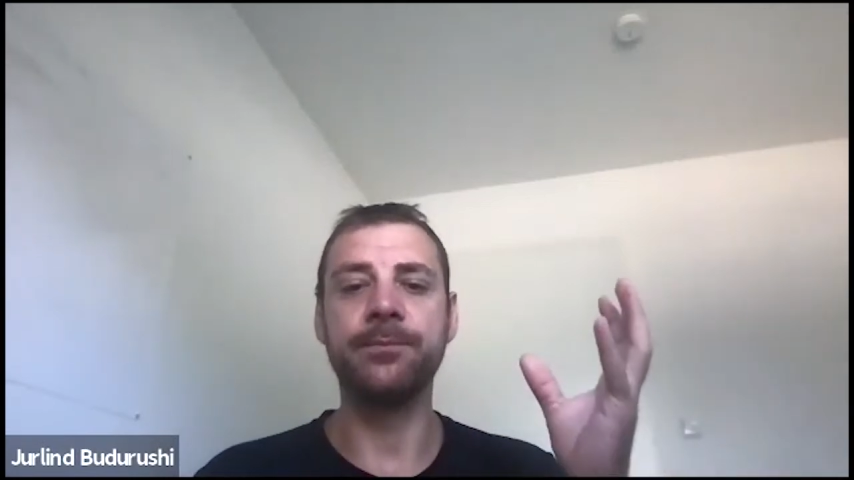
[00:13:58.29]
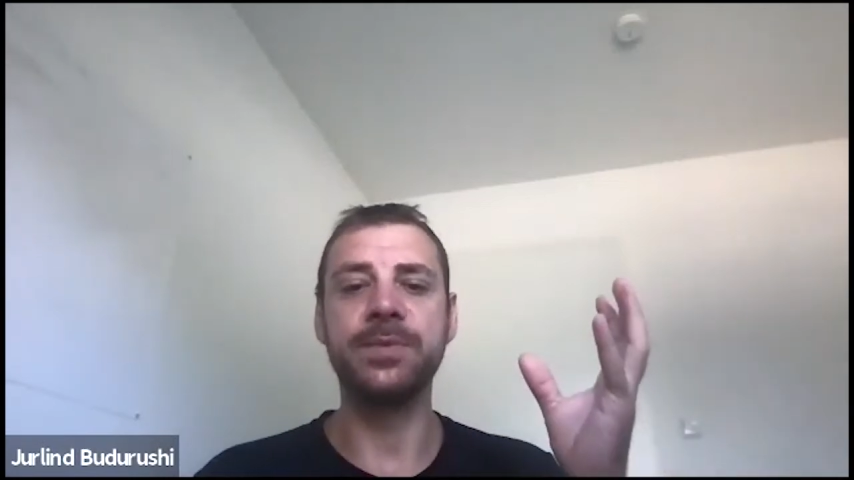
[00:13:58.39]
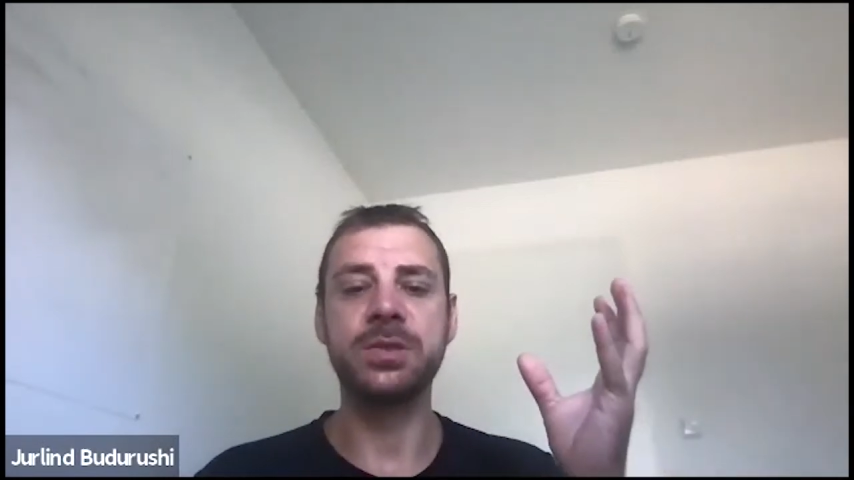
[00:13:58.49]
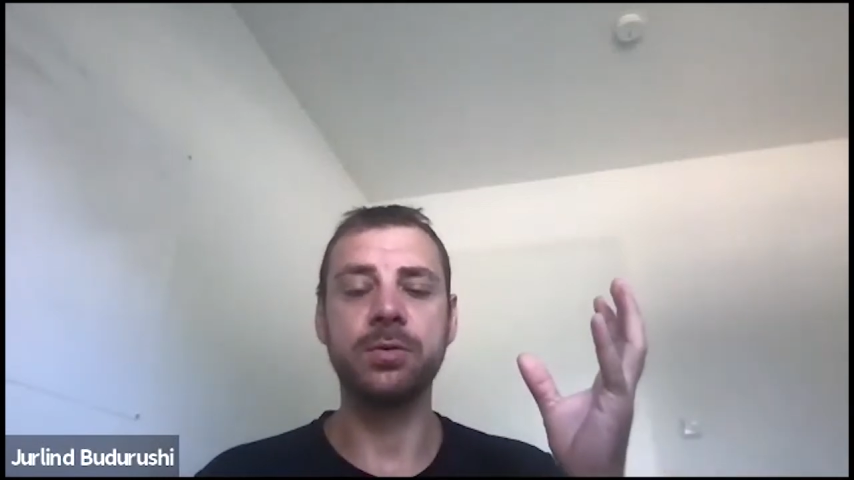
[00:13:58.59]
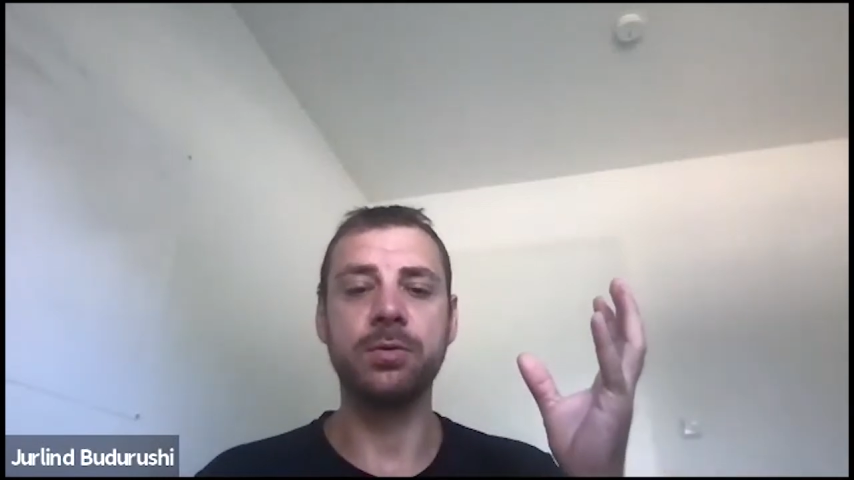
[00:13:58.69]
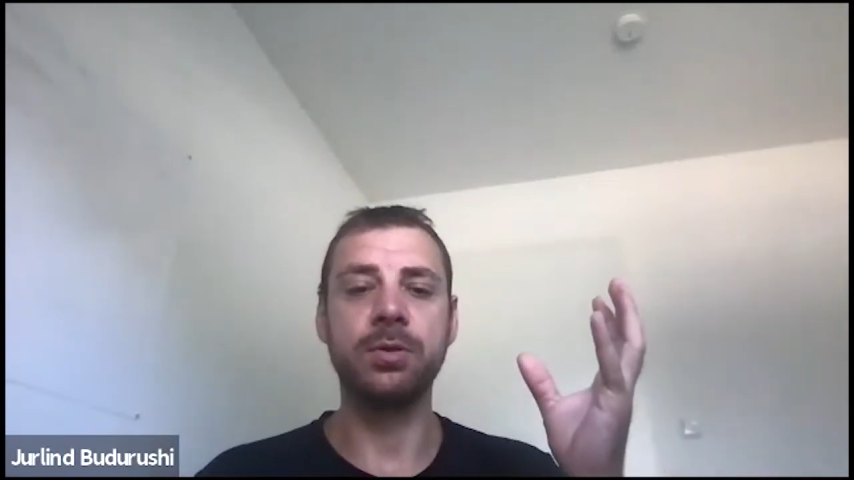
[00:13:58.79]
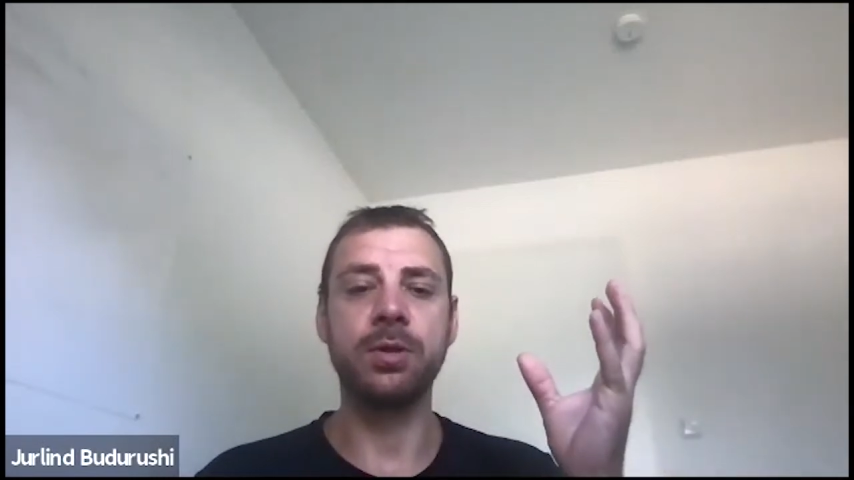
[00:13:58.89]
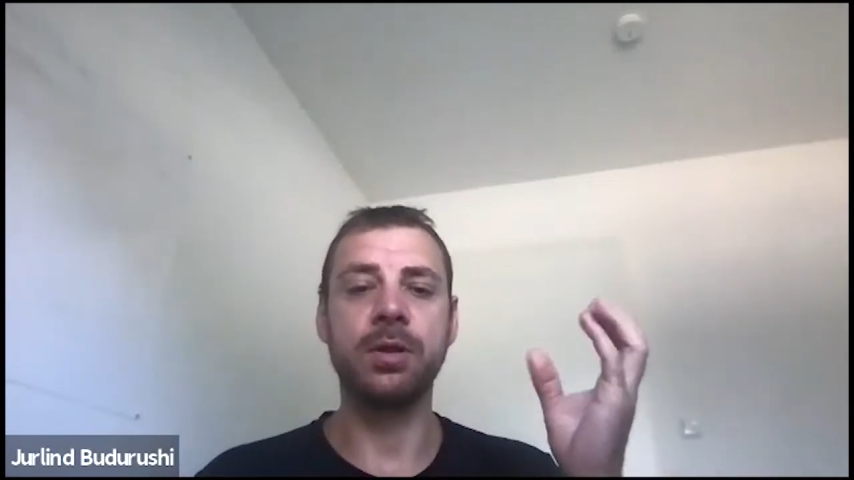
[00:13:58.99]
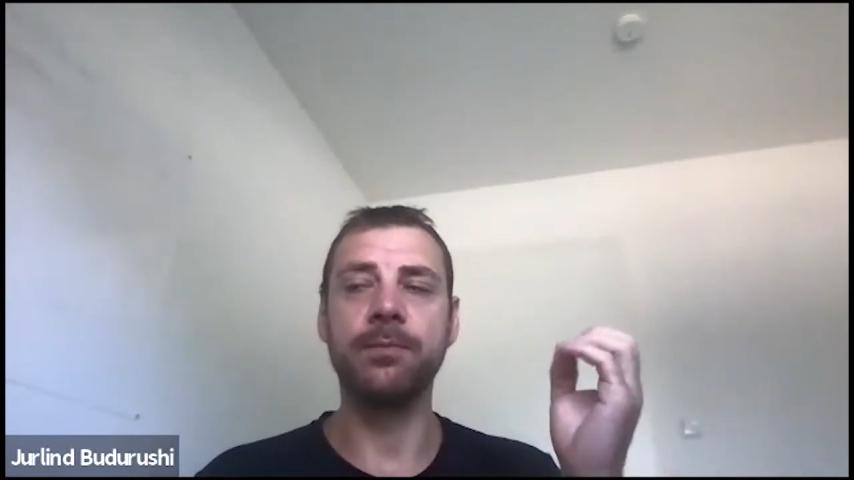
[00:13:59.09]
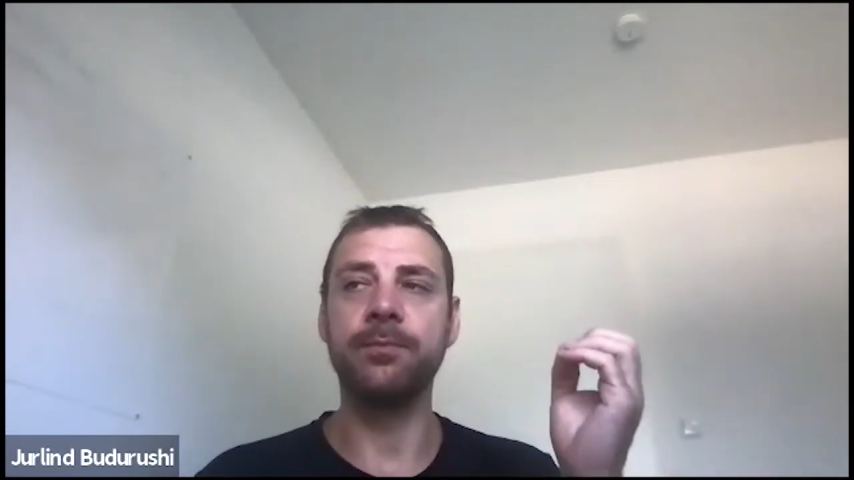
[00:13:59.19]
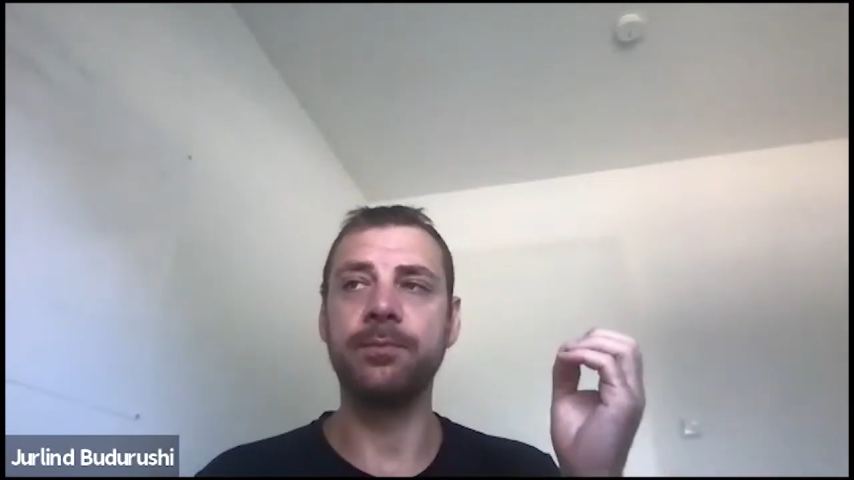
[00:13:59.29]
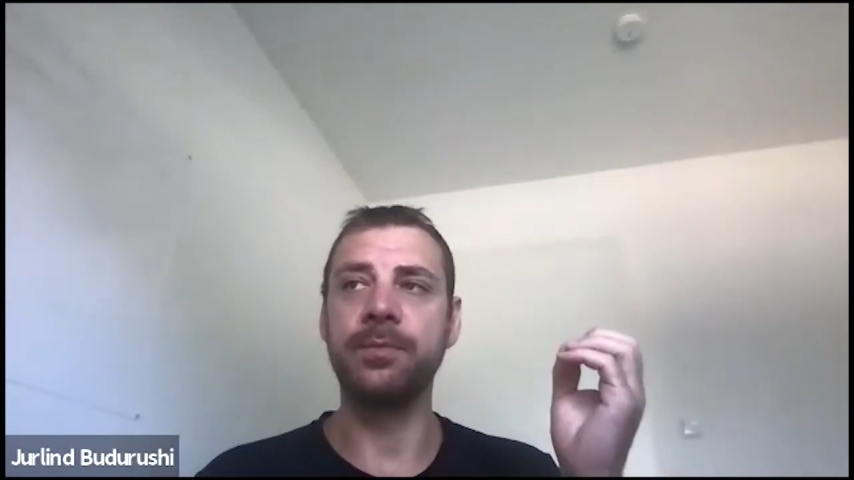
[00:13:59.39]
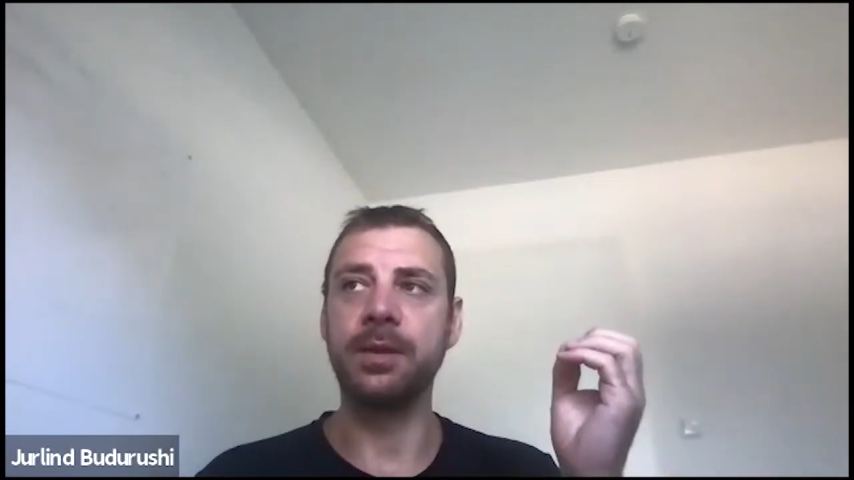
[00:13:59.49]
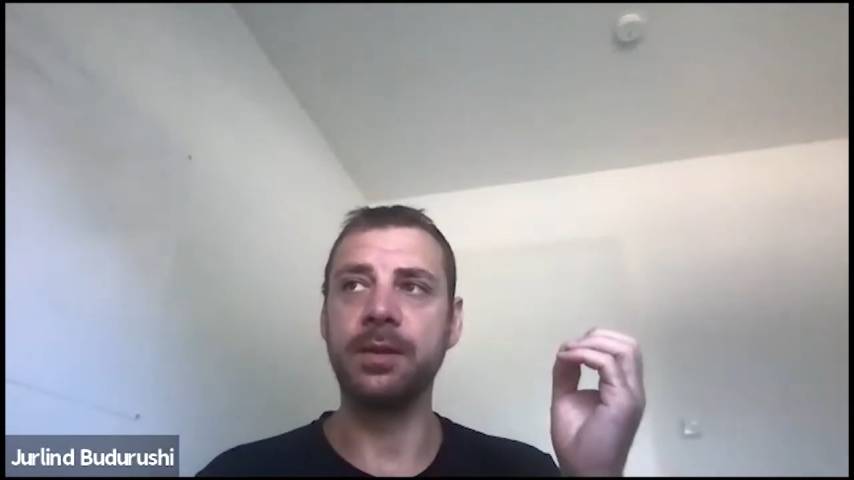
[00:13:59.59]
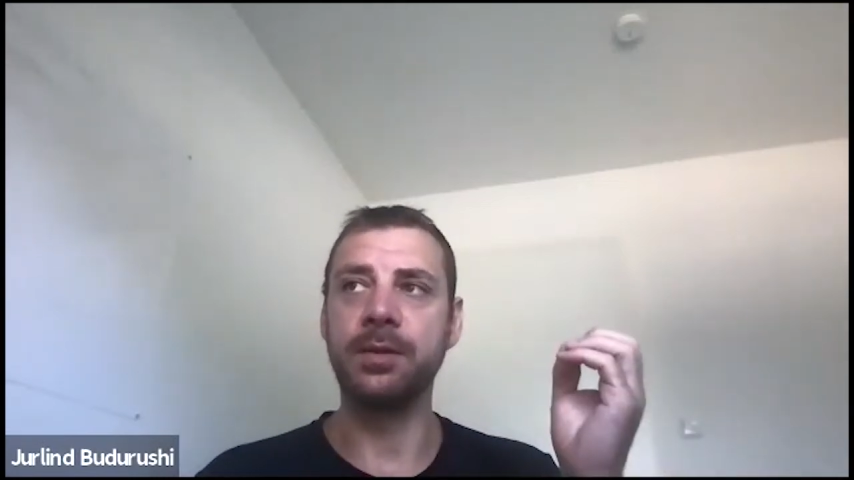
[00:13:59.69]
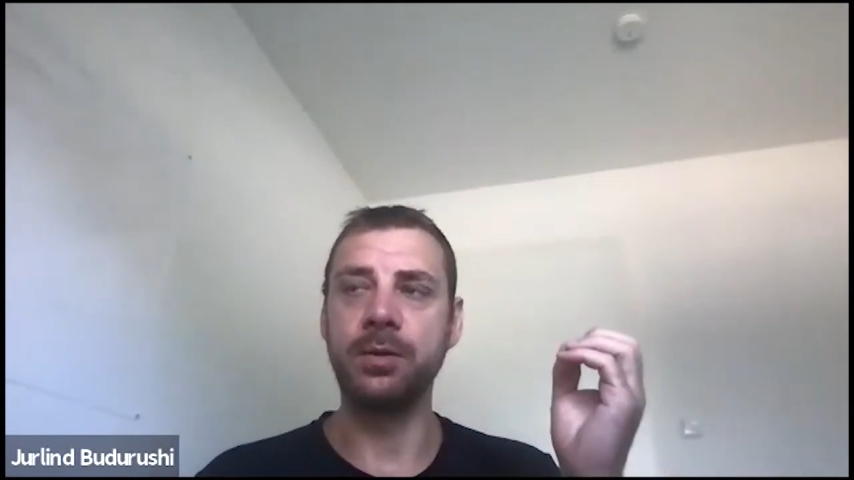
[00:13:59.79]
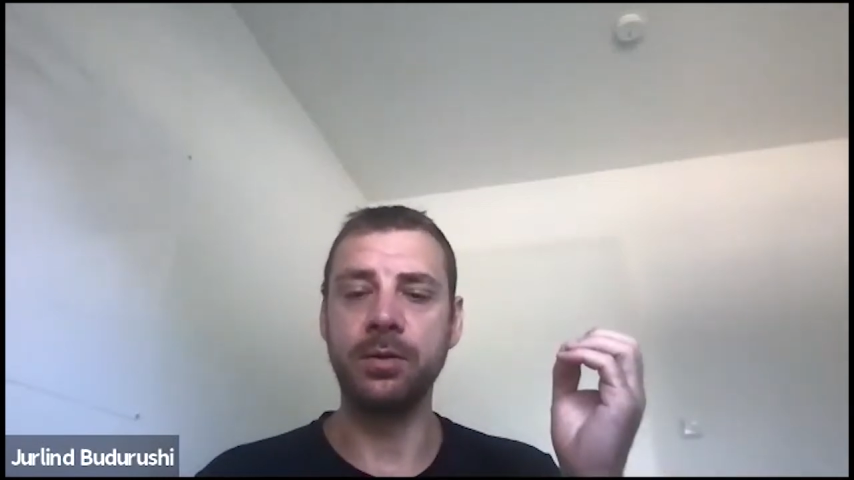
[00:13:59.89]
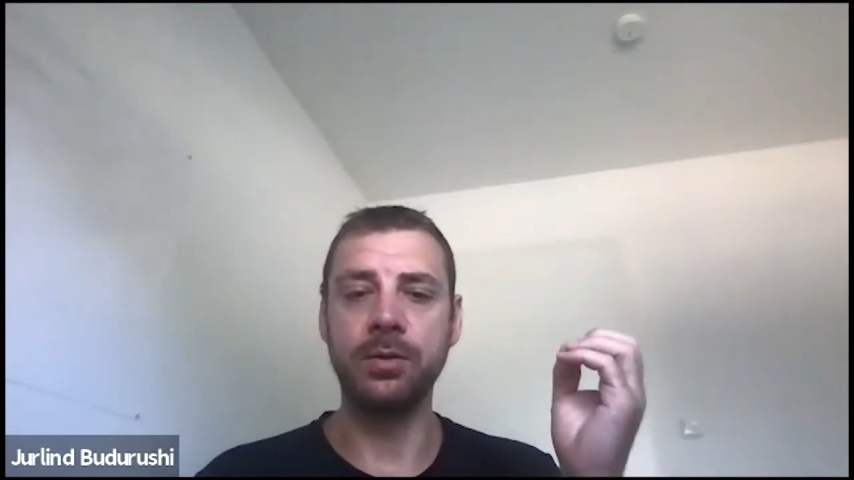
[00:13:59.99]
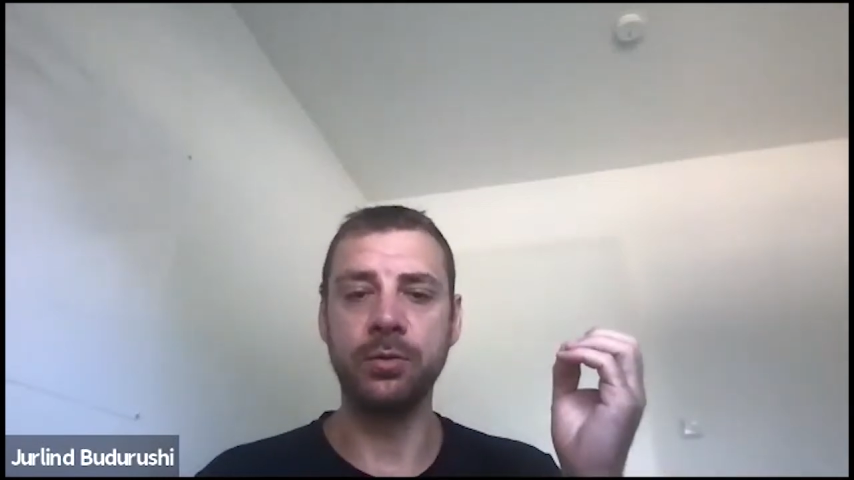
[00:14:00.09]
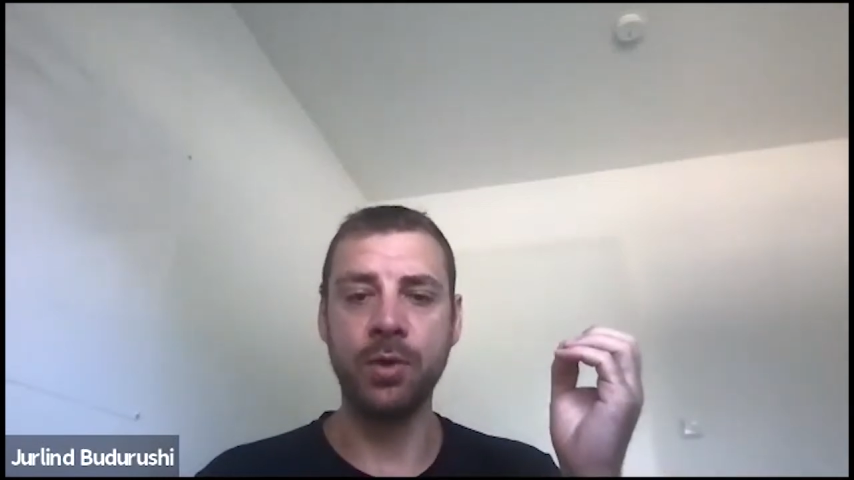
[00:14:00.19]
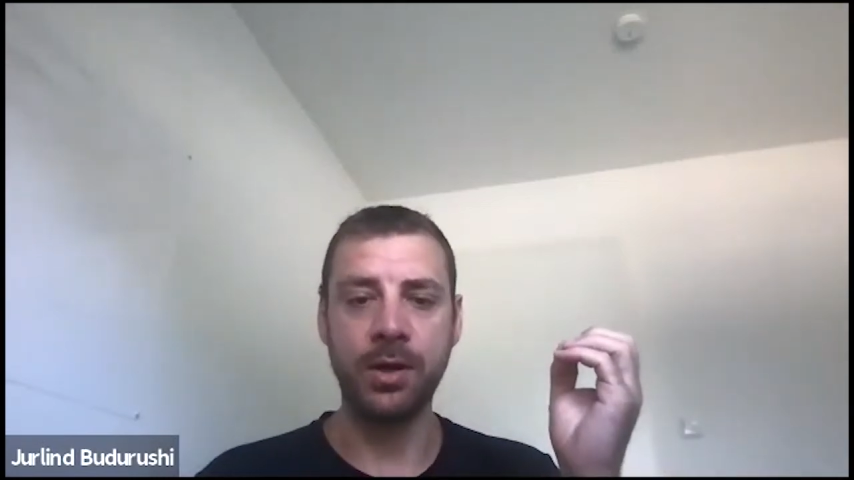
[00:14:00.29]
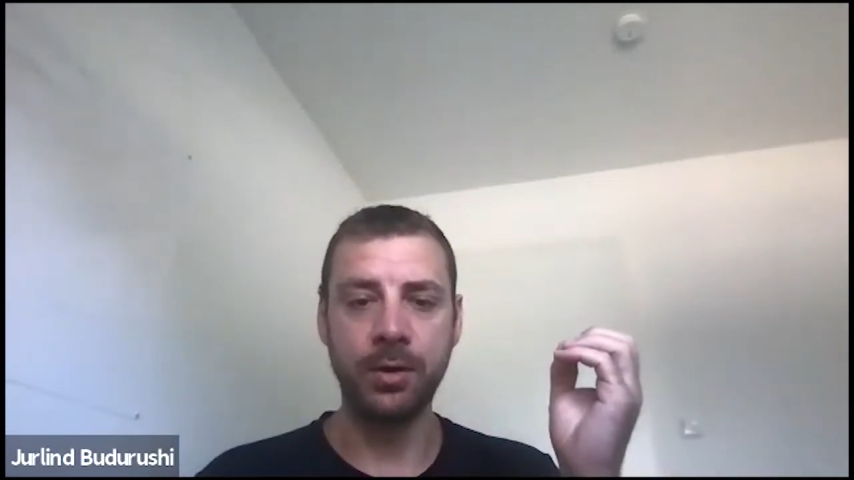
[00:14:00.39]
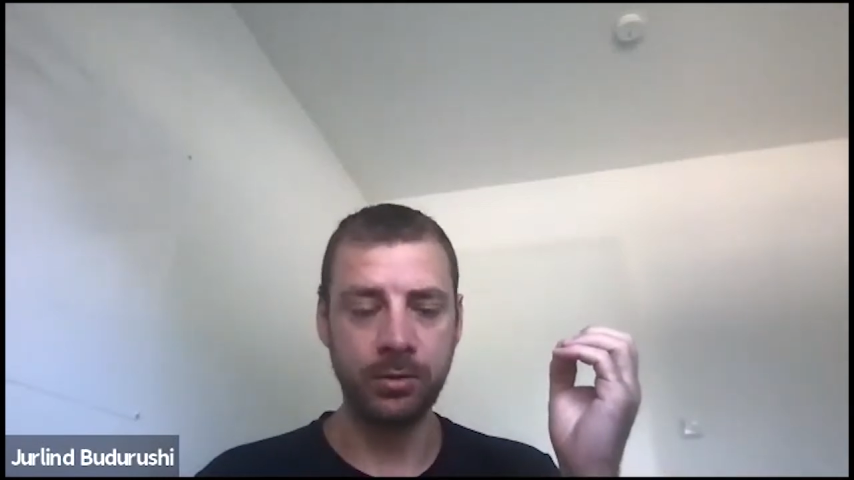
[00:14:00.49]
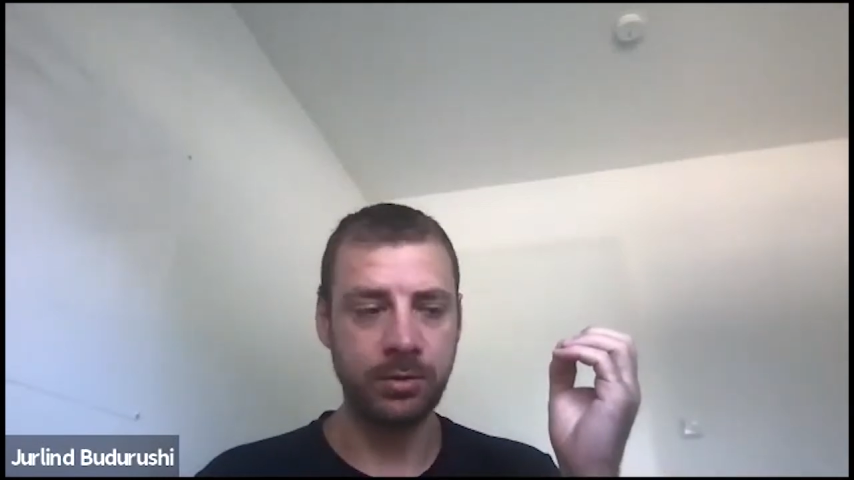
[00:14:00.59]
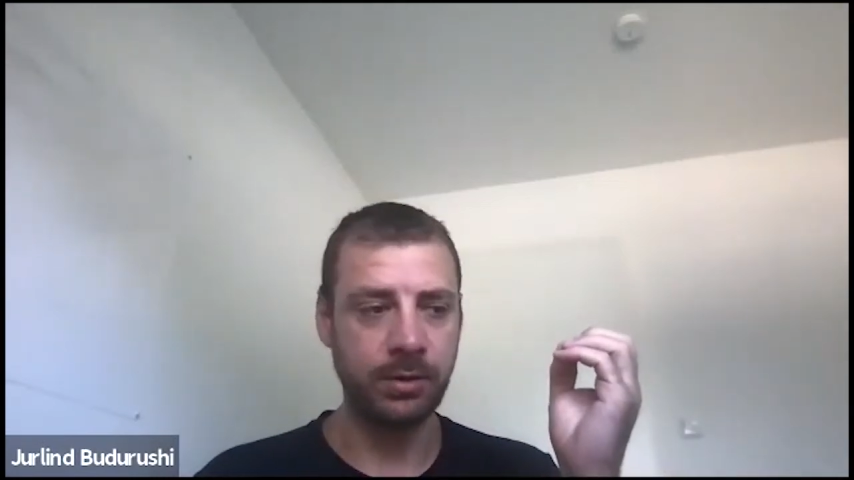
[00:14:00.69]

so you are not